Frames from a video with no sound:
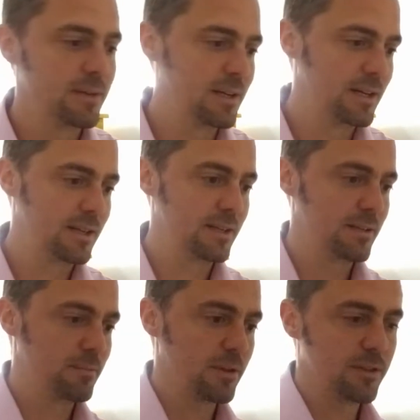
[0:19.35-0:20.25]

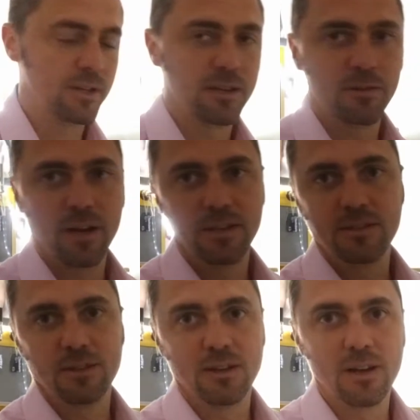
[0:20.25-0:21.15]
I'm not doing a grain
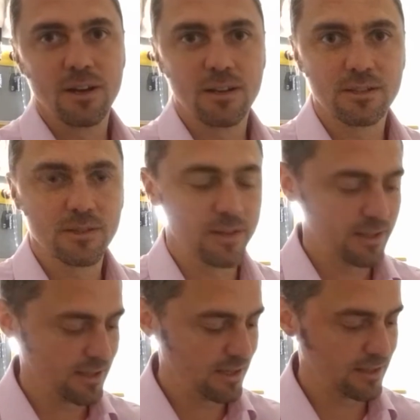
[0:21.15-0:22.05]
to glass or
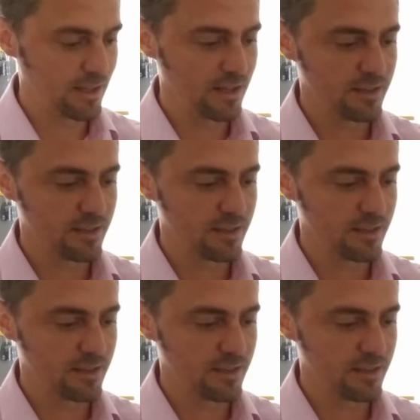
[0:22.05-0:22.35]
anything like that.